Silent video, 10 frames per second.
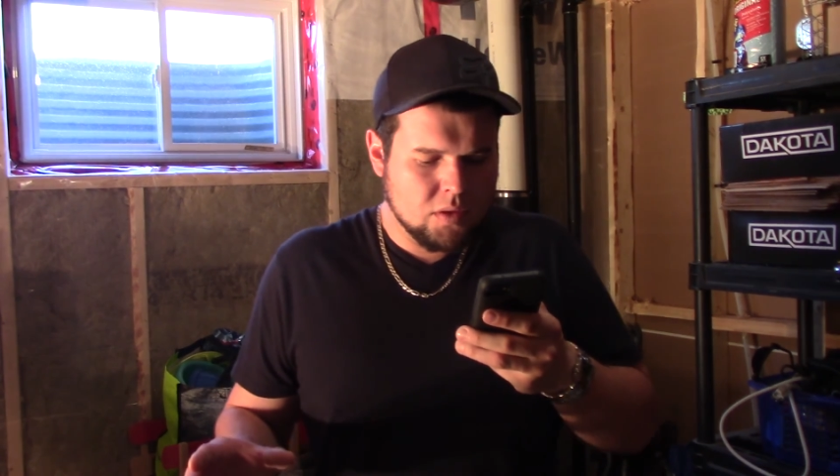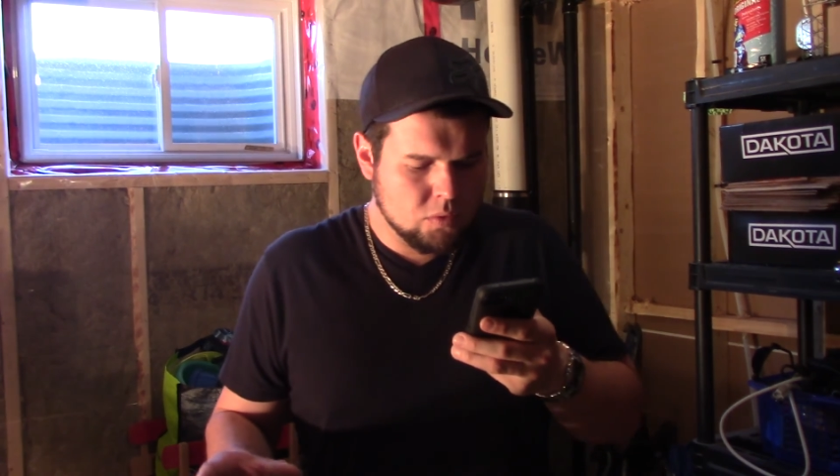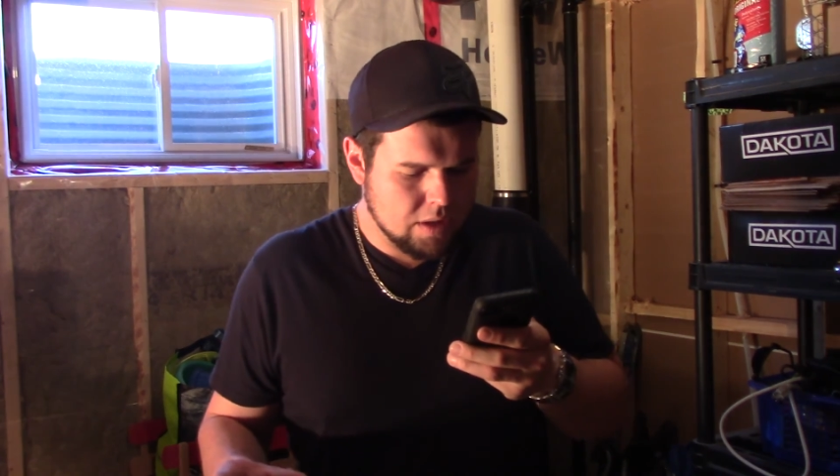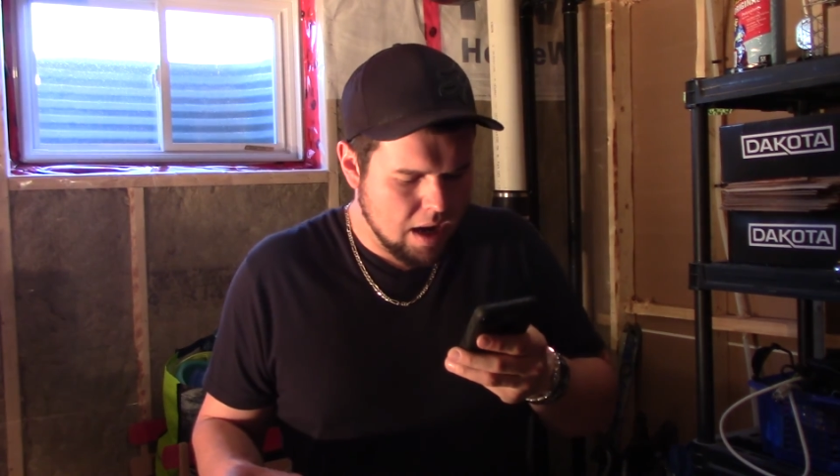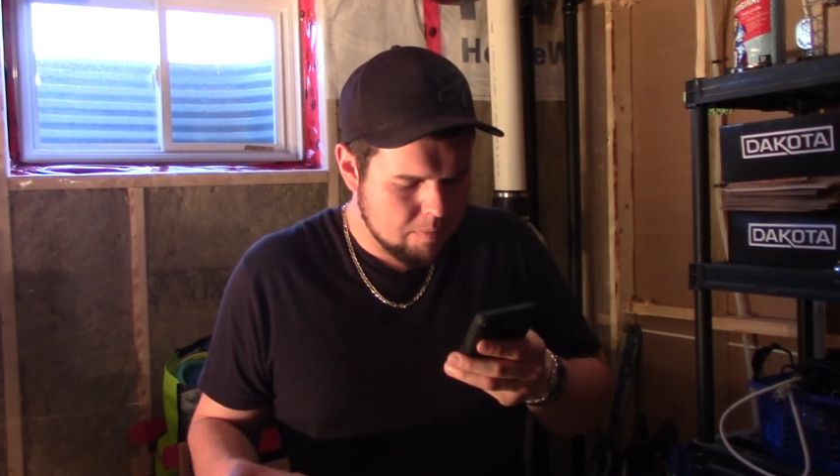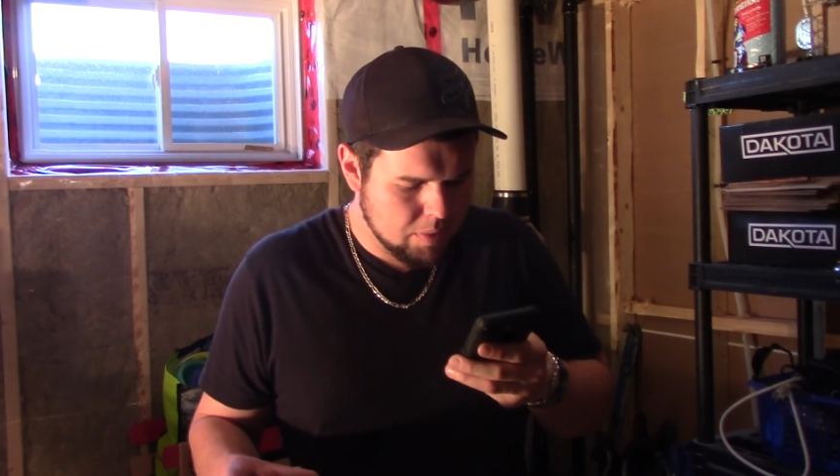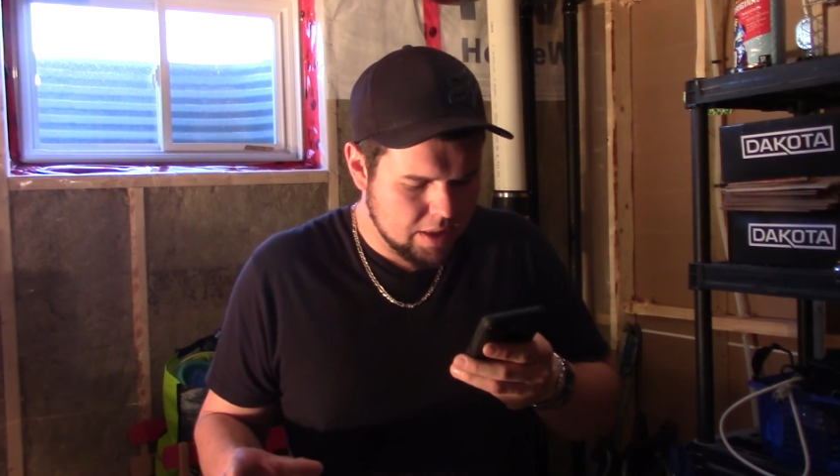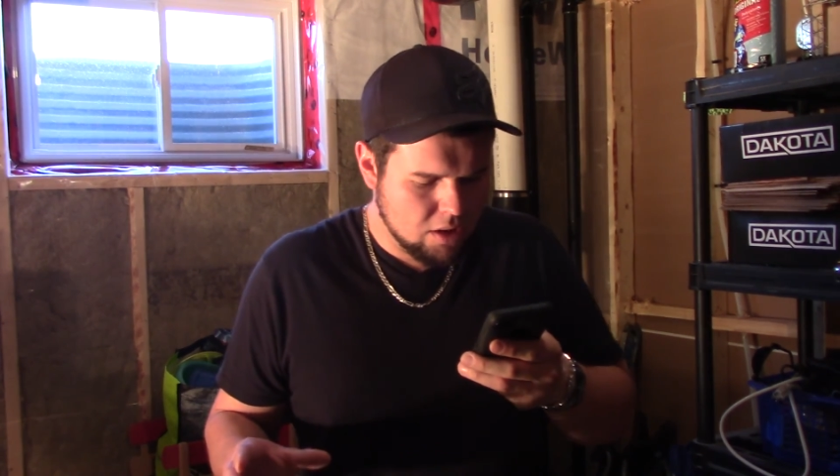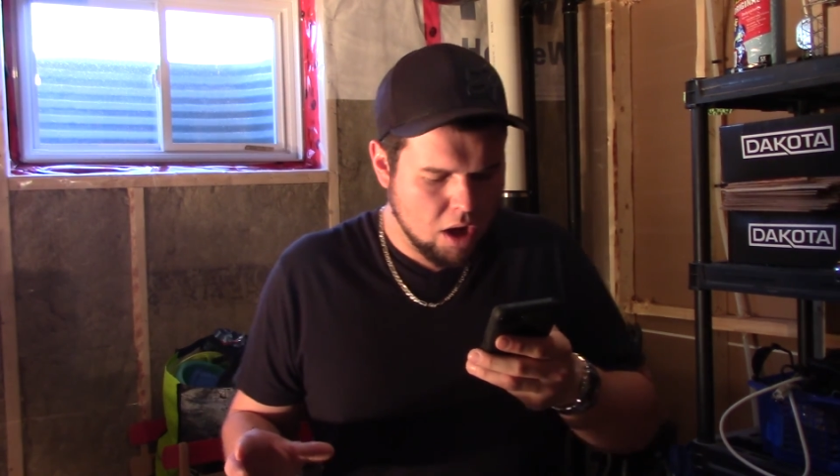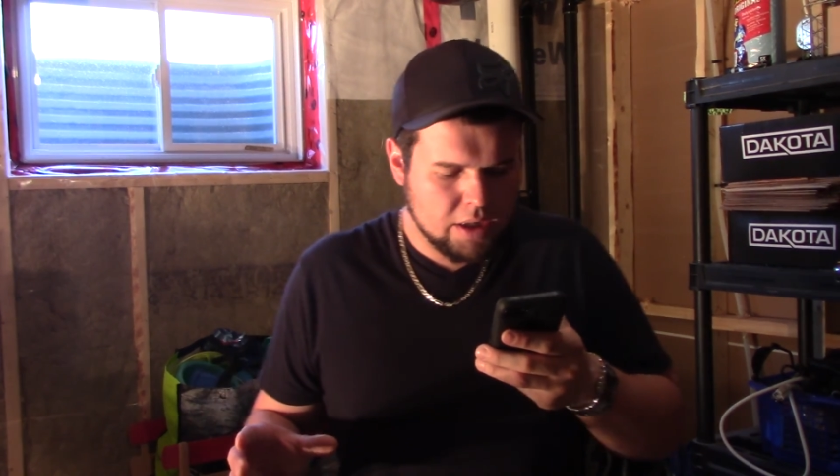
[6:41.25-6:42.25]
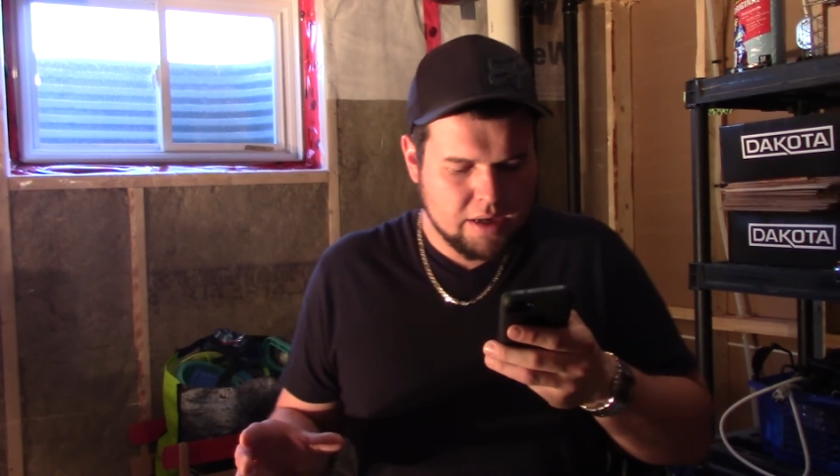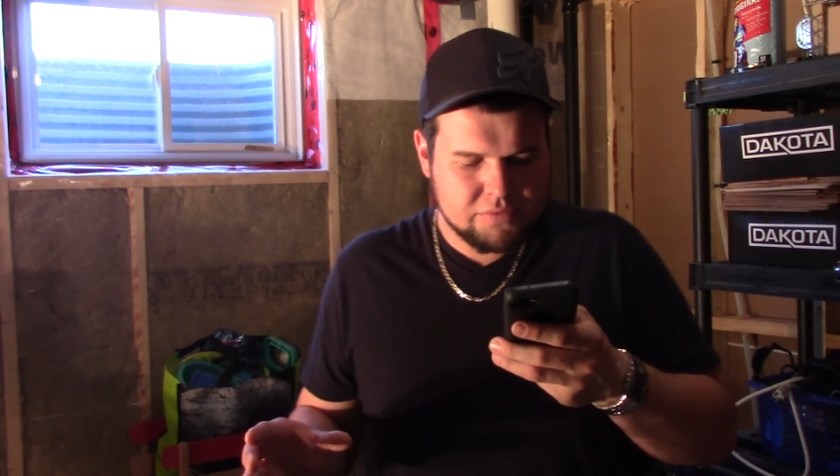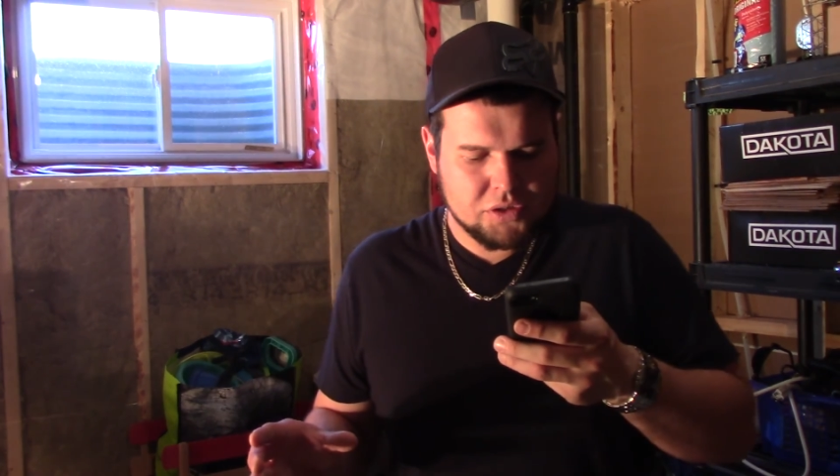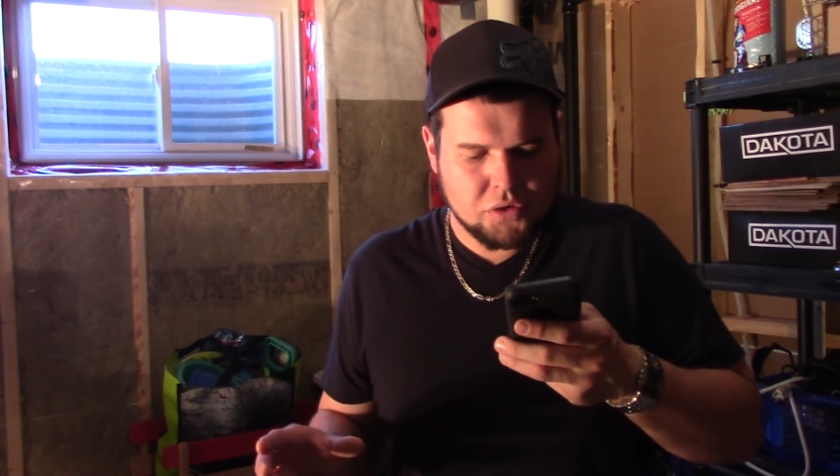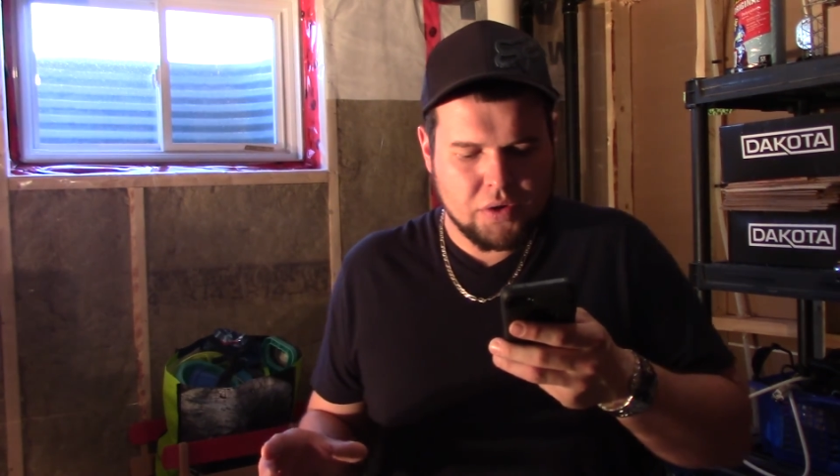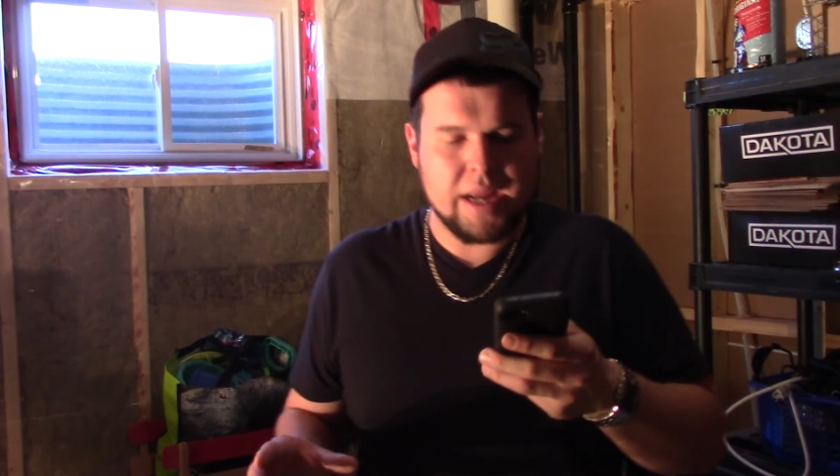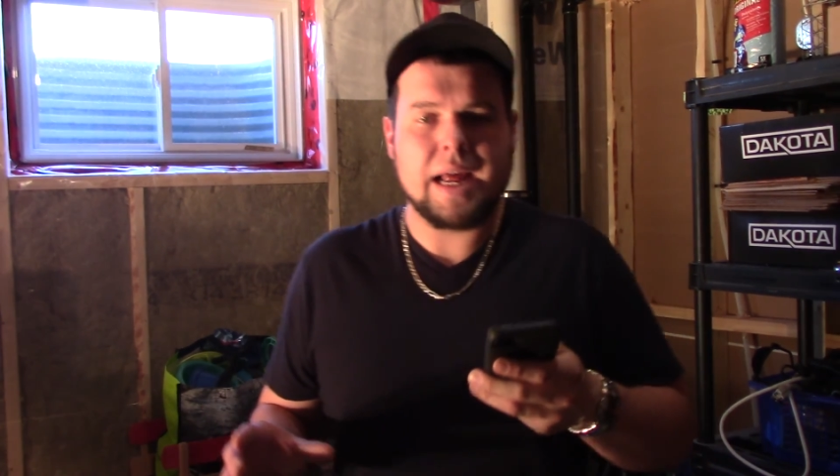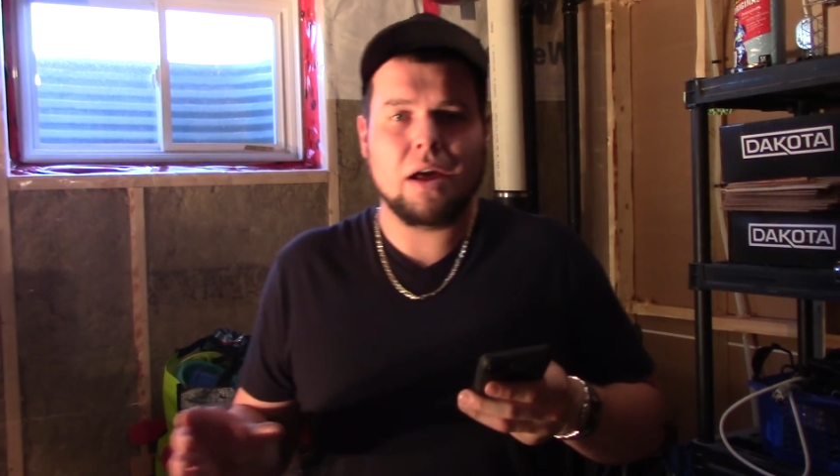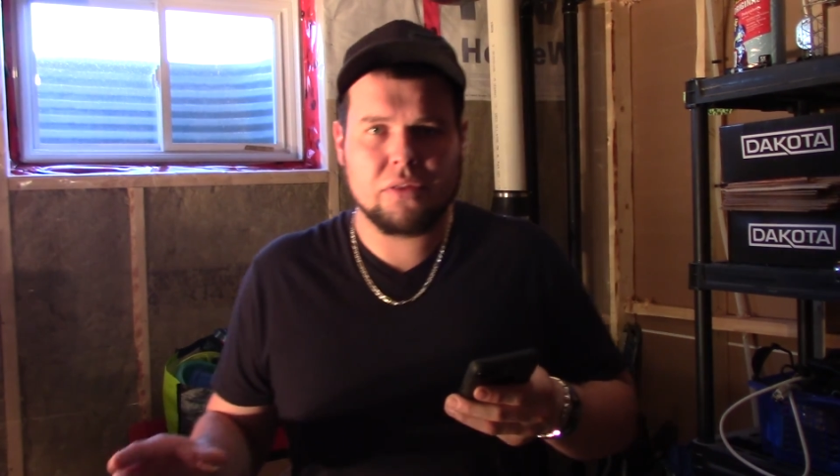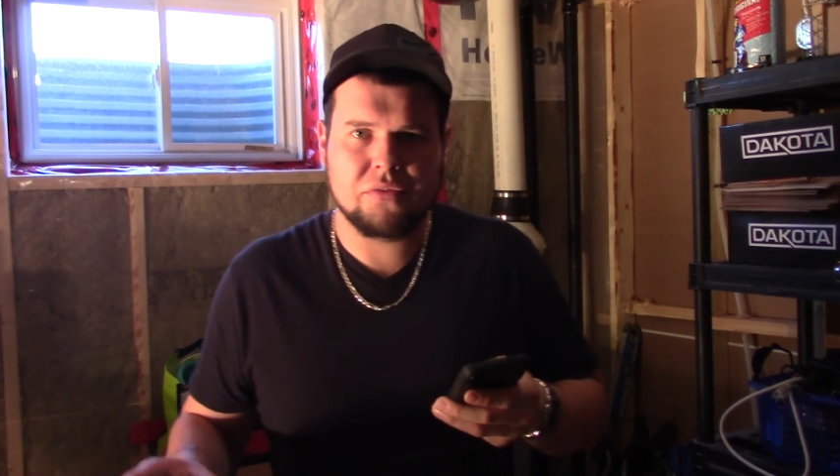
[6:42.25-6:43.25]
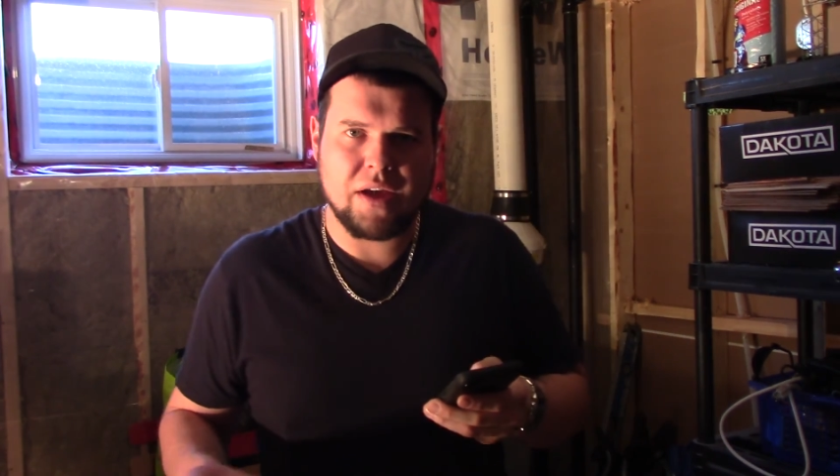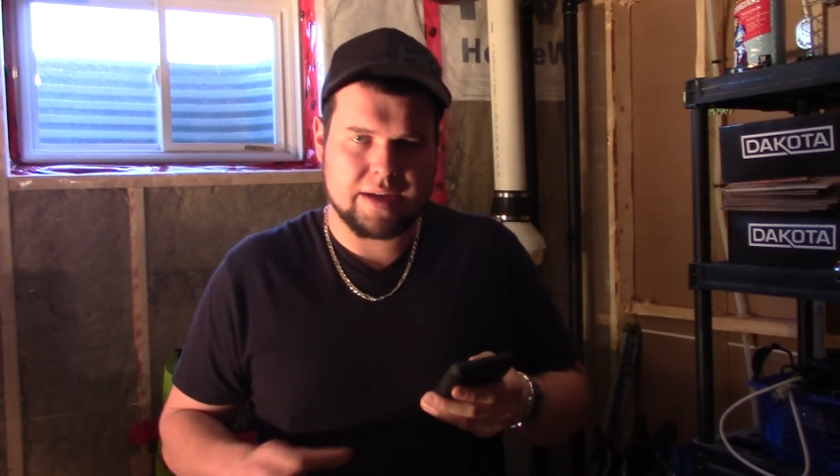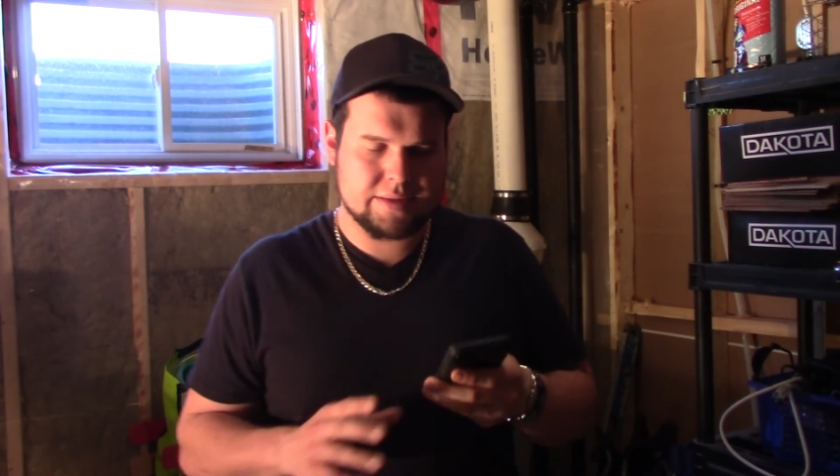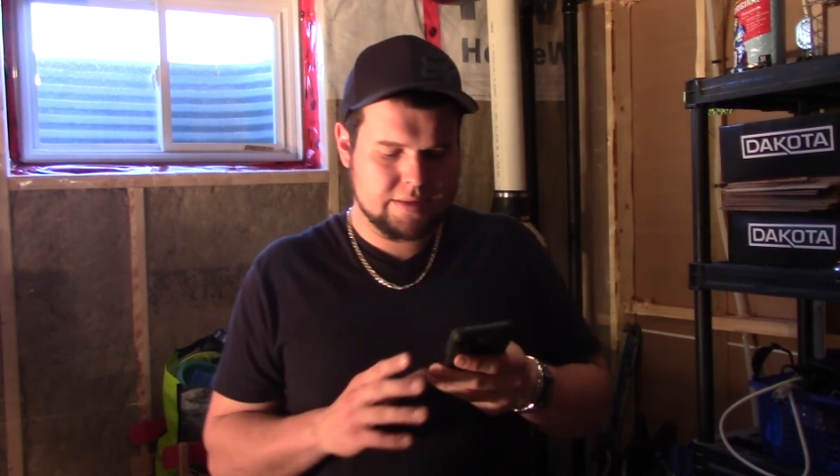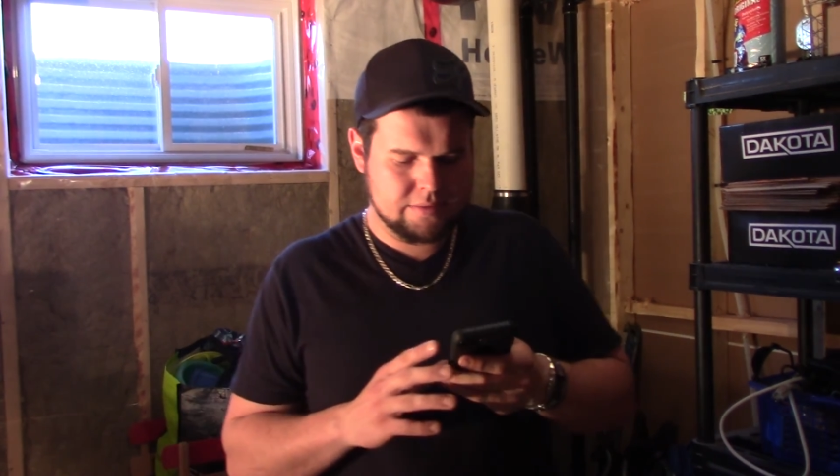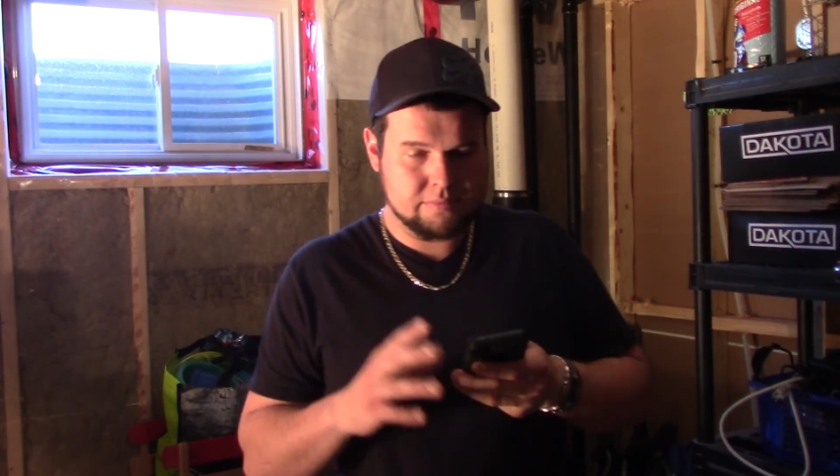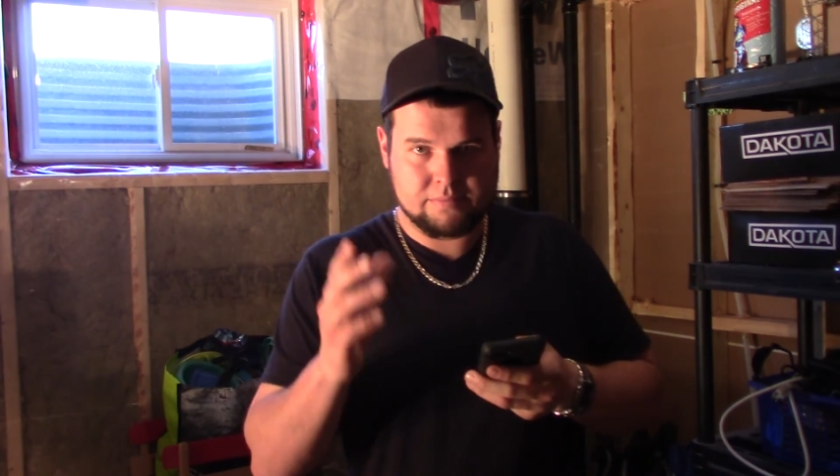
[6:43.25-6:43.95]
will not be long enough to create health effects.